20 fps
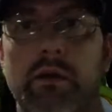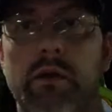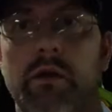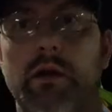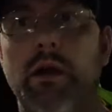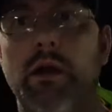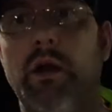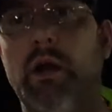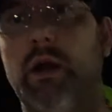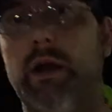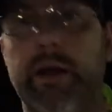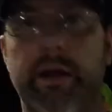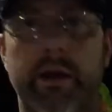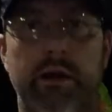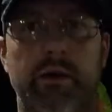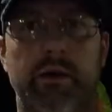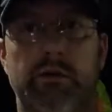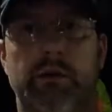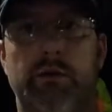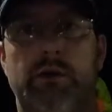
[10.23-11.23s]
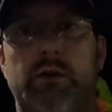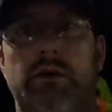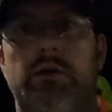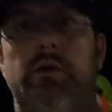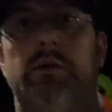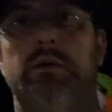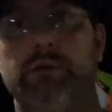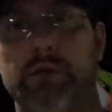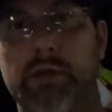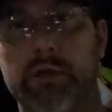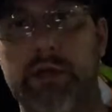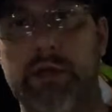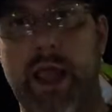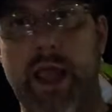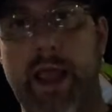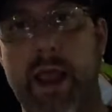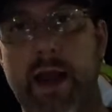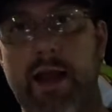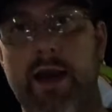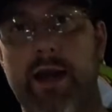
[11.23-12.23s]
Alright, just
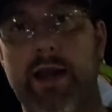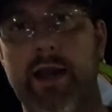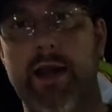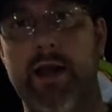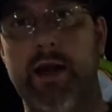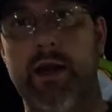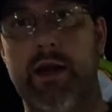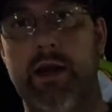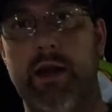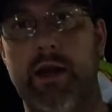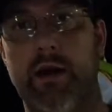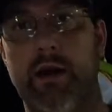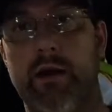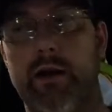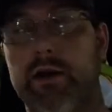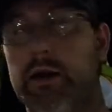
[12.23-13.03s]
hanging out here in